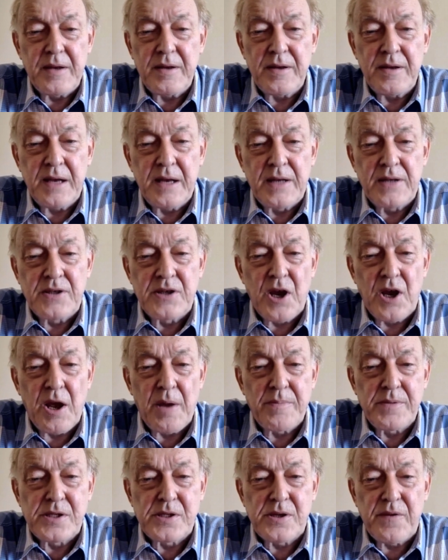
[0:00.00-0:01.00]
in
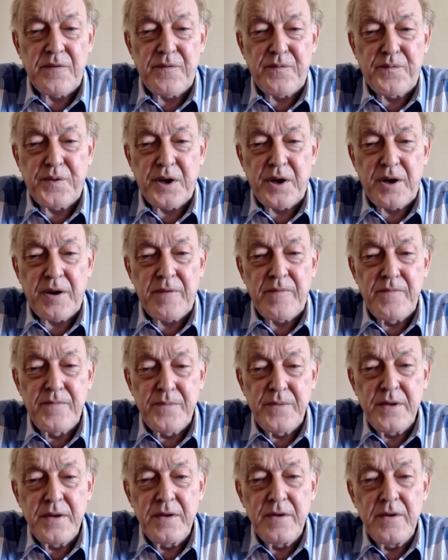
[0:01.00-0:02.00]
terms of
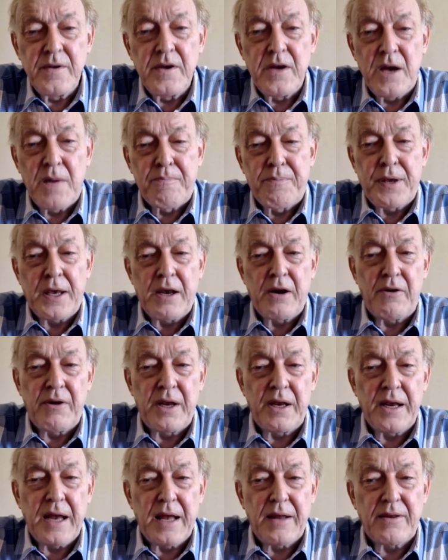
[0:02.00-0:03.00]

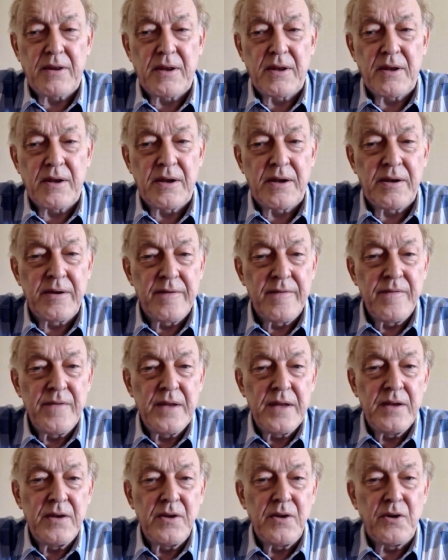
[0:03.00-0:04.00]
appearing at the
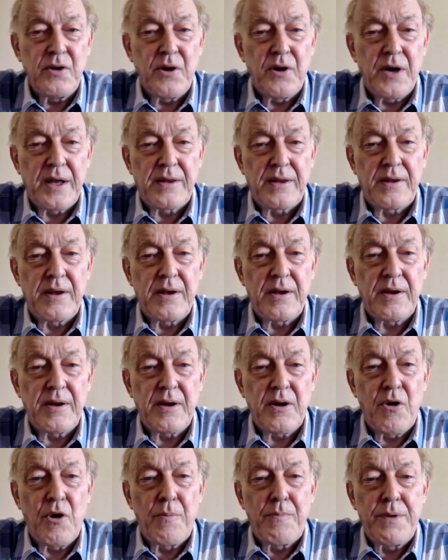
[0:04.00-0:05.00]

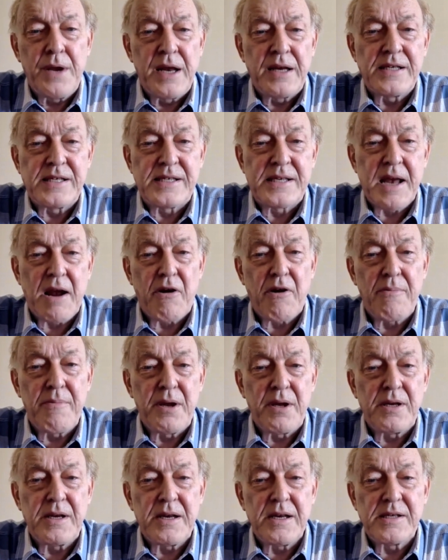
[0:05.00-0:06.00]
opening
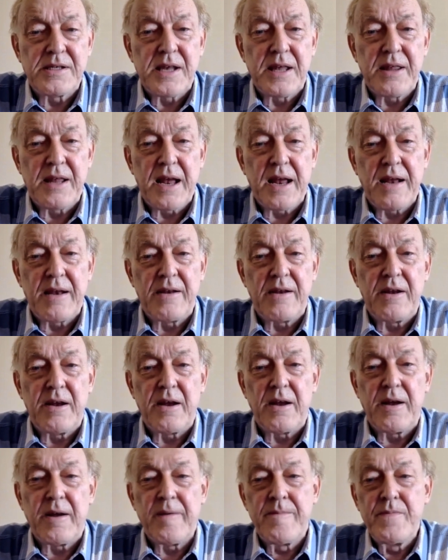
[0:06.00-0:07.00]
ceremonies, and then
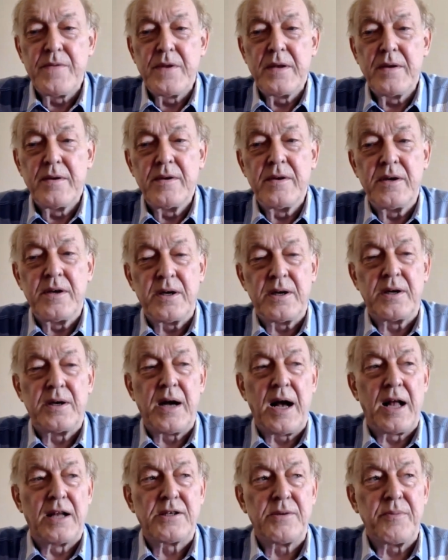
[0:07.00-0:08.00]

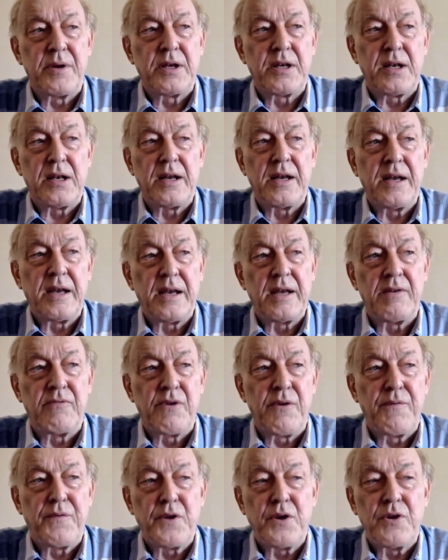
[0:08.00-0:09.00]
ultimately
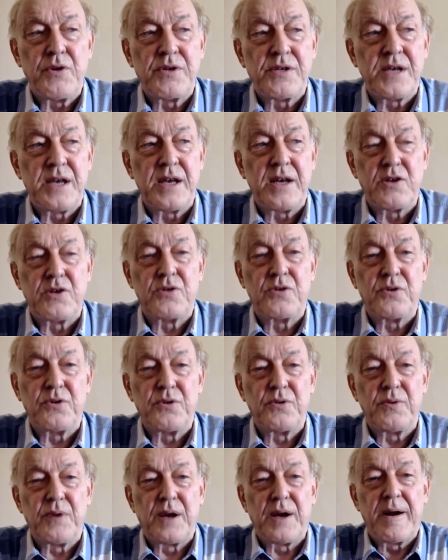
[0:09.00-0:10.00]
refusing
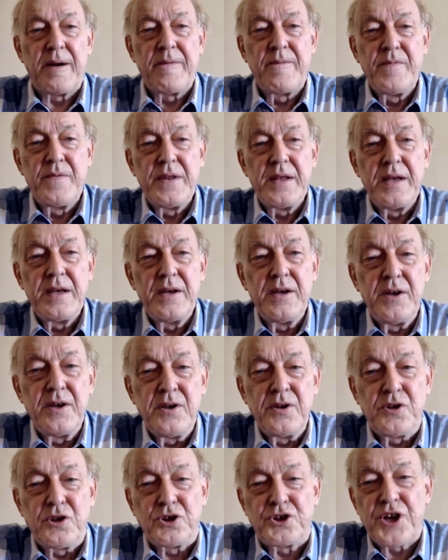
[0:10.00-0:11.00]
to
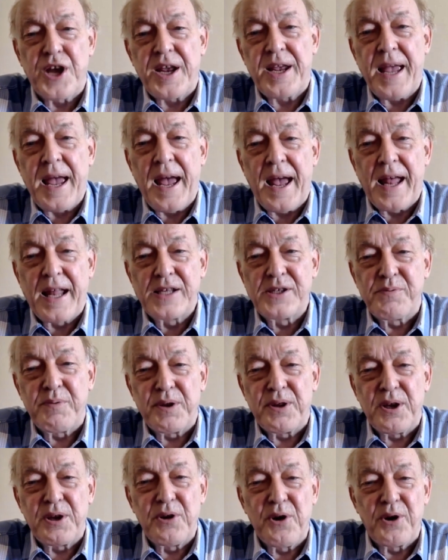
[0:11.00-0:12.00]
shake hands
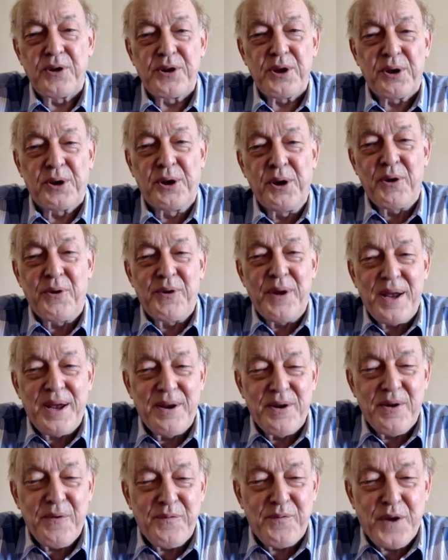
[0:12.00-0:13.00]
with the North
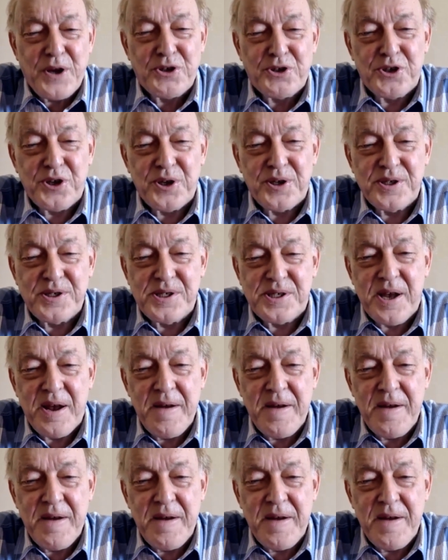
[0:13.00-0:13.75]
Korean officials.